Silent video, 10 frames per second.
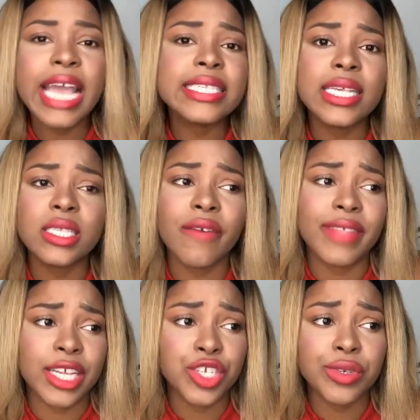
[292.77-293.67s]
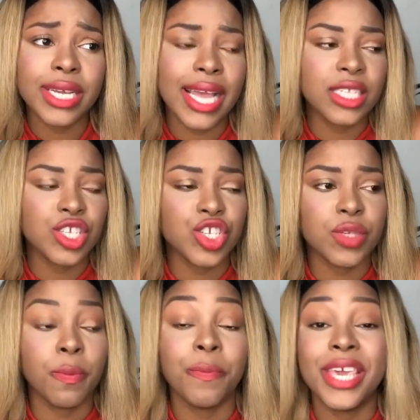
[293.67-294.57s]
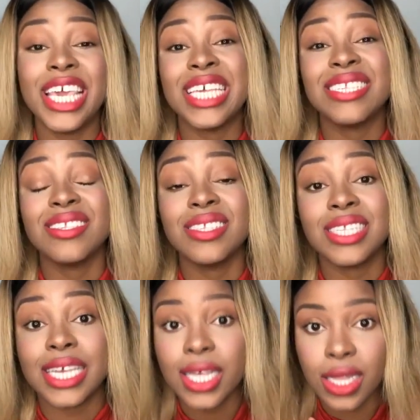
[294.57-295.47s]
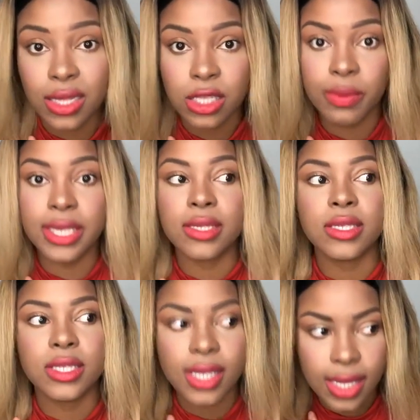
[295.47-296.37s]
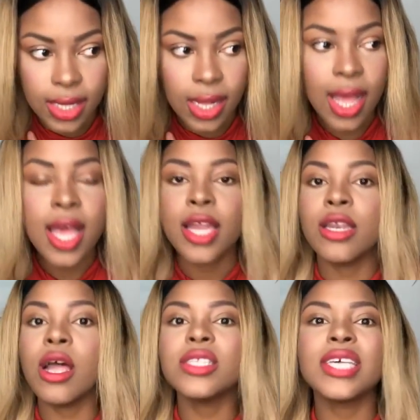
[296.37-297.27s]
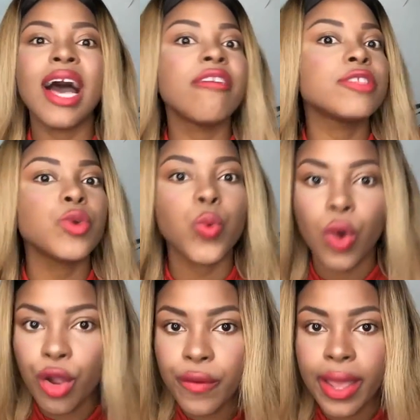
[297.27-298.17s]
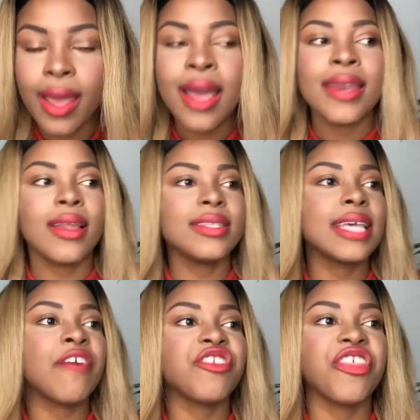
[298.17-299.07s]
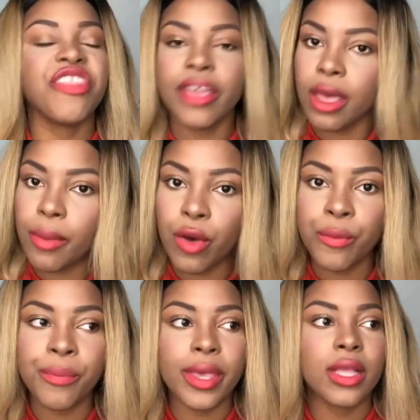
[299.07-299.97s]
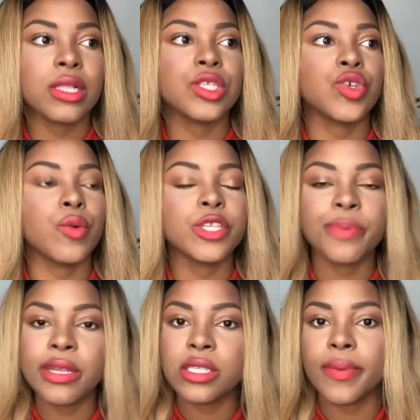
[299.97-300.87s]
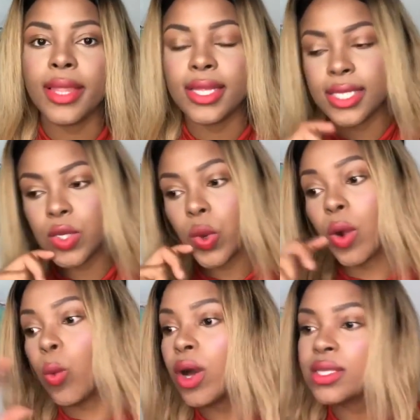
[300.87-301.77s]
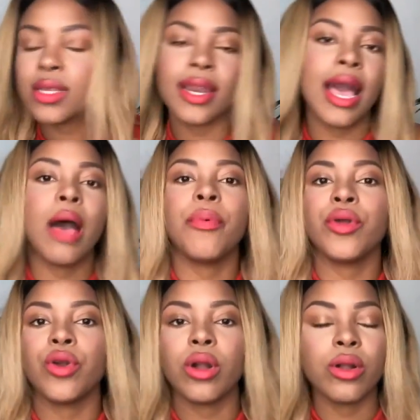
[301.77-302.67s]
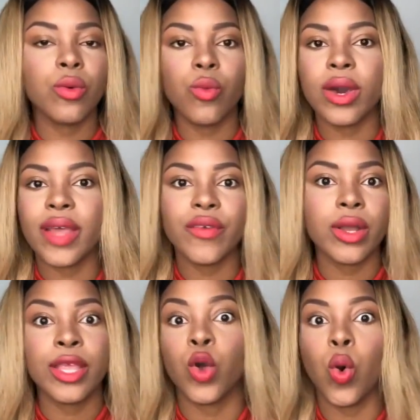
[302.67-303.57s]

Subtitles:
essence of that tree and to just be still, not to have to worry, not to have to think about bills or responsibility or what's gonna happen or whatever, the